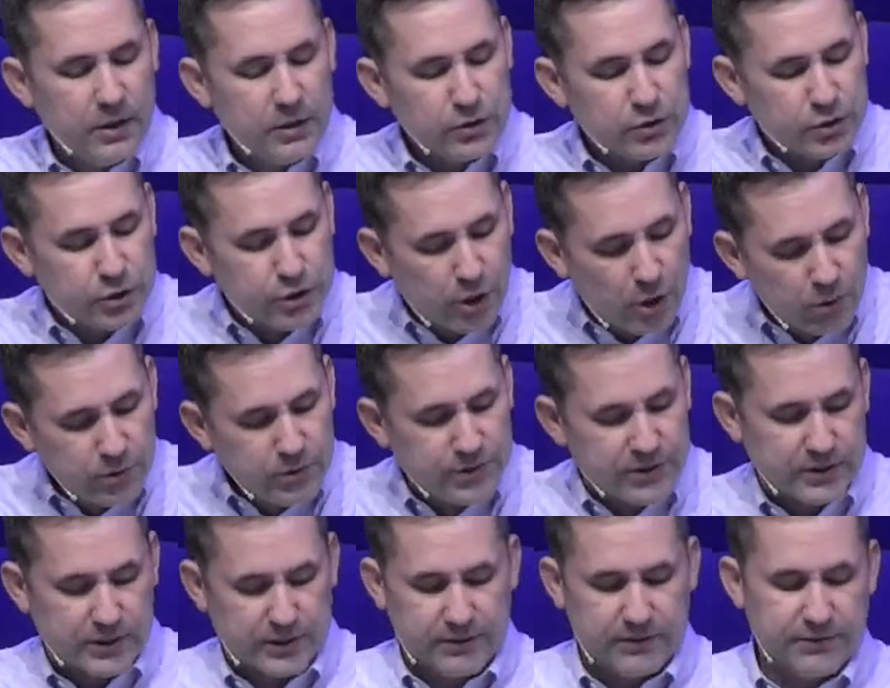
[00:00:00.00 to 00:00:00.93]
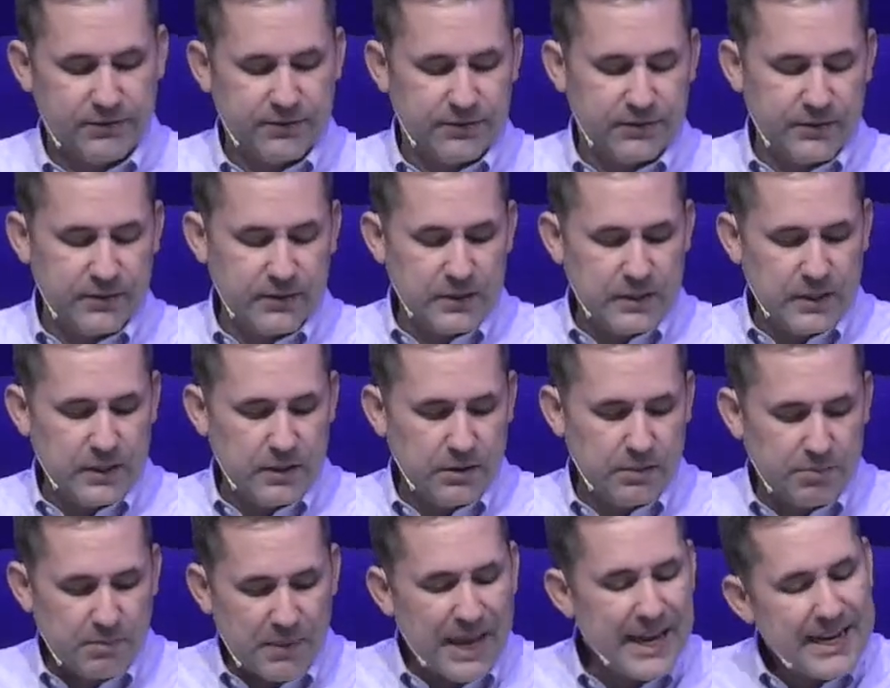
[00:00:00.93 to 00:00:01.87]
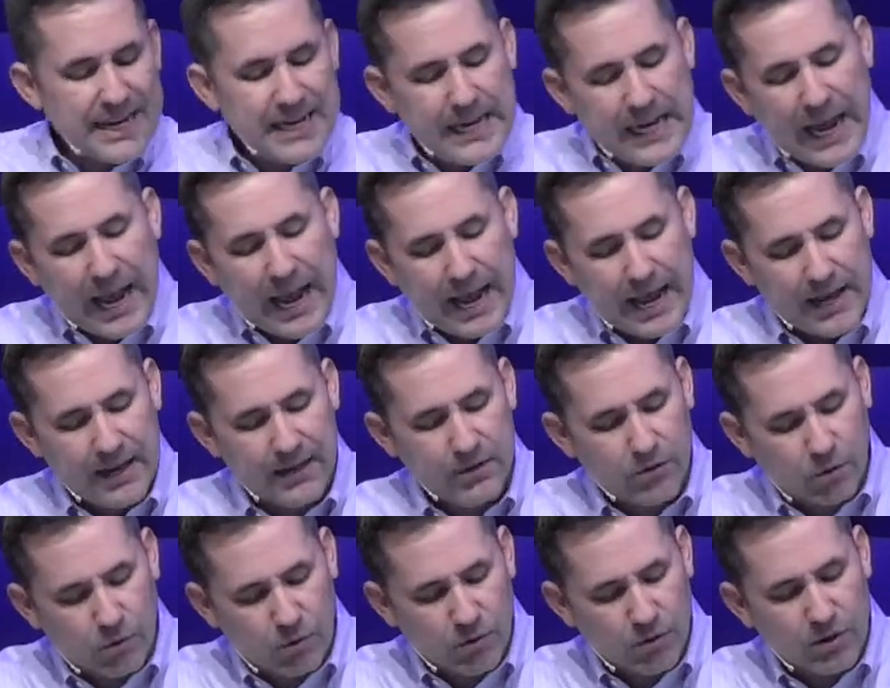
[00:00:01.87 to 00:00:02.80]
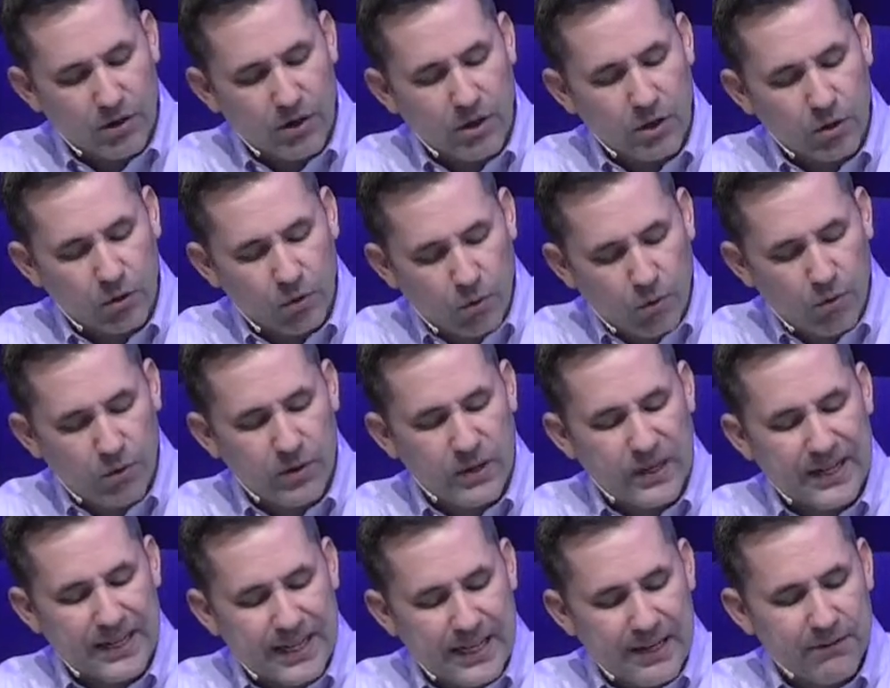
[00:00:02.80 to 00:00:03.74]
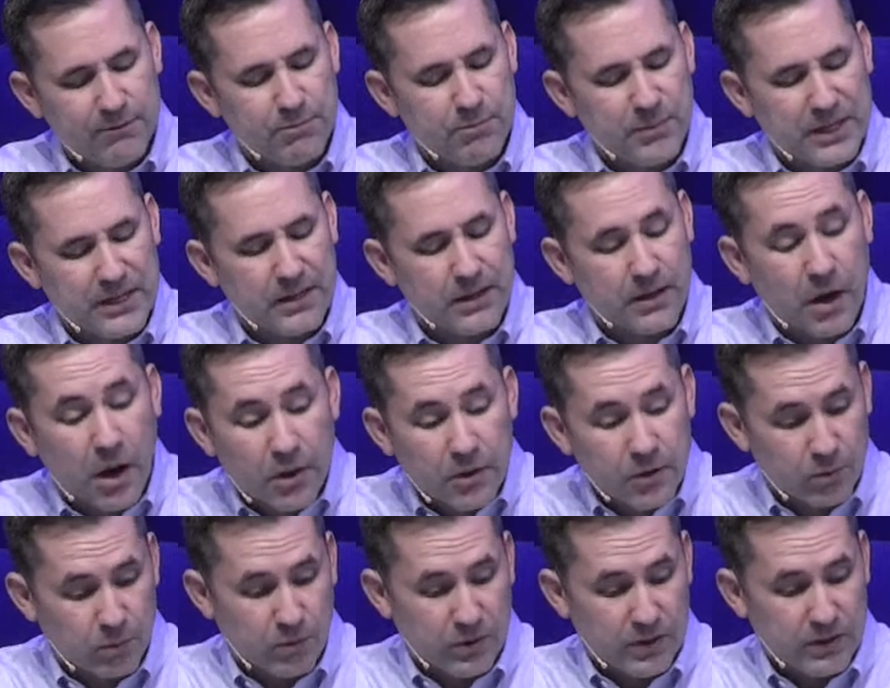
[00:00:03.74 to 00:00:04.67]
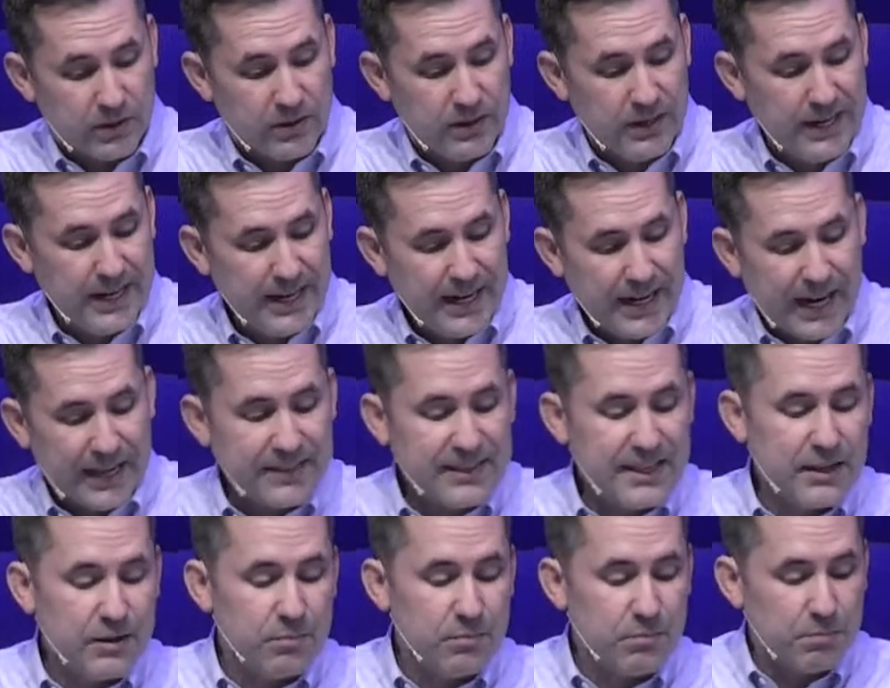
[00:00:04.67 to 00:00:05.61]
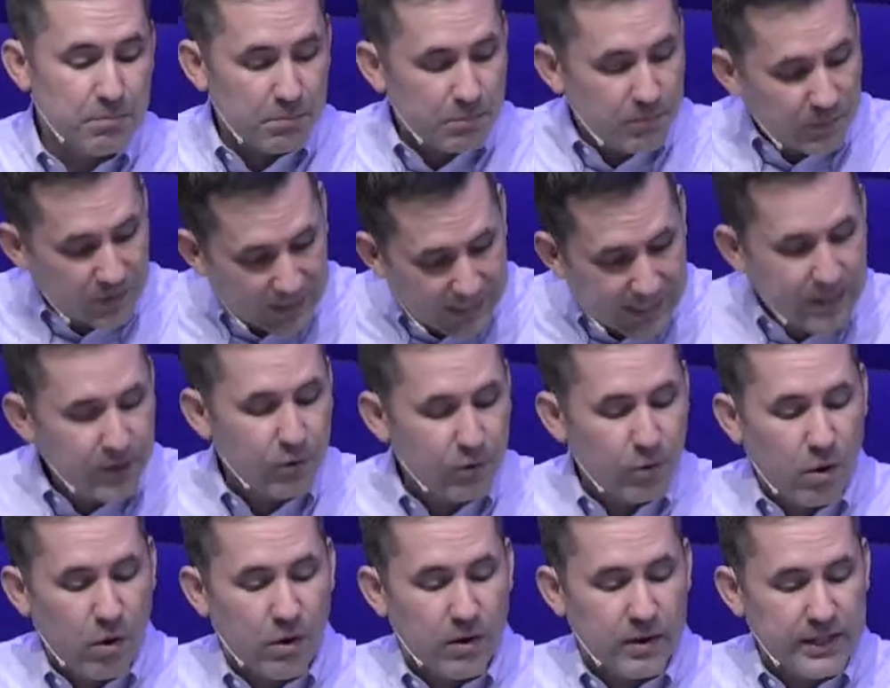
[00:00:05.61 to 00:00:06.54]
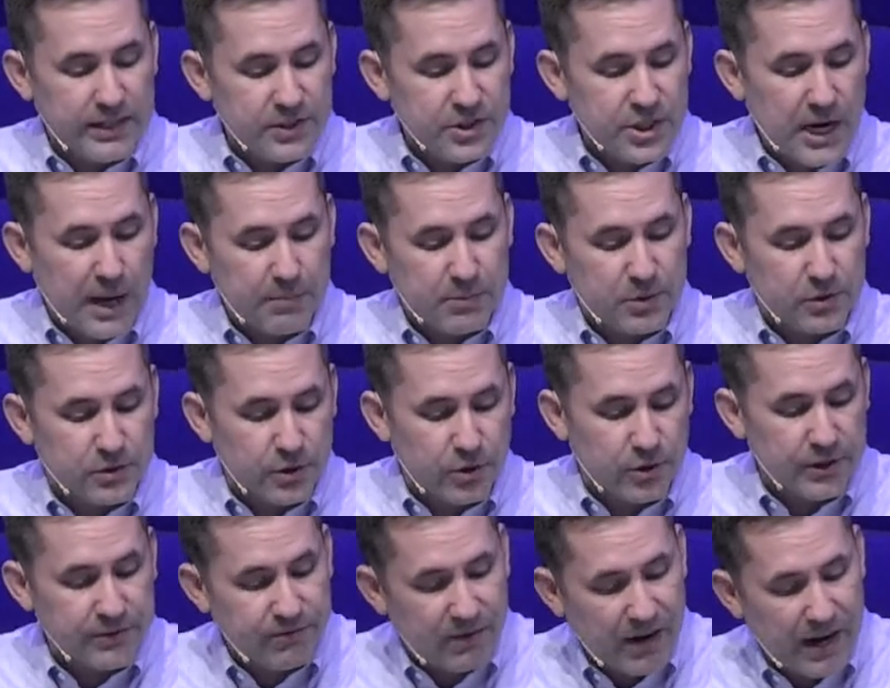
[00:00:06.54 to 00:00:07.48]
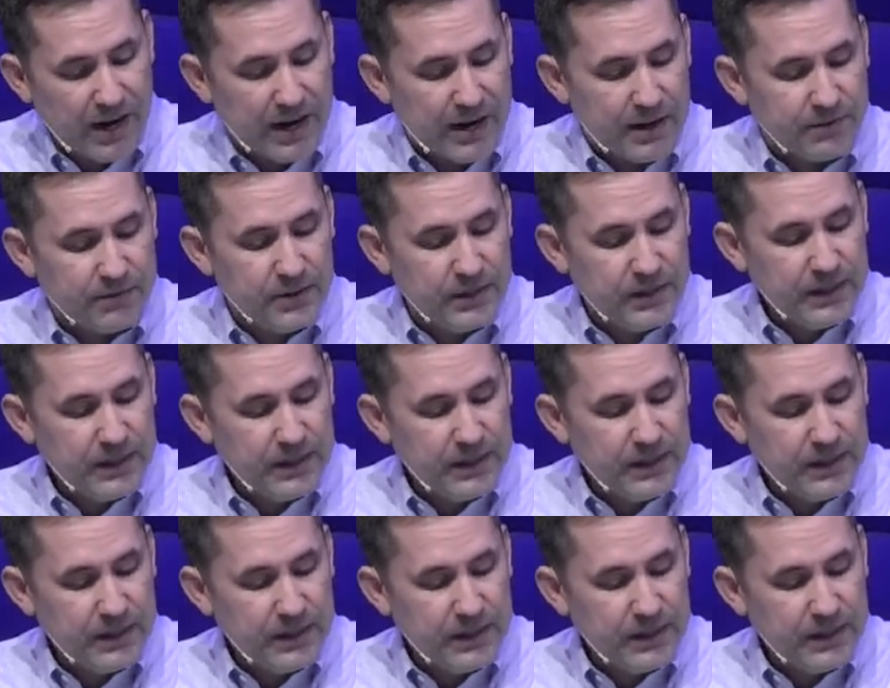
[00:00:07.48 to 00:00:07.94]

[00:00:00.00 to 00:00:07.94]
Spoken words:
Joseph, may he add, or Lord, give me another one. And then later on in chapter 35,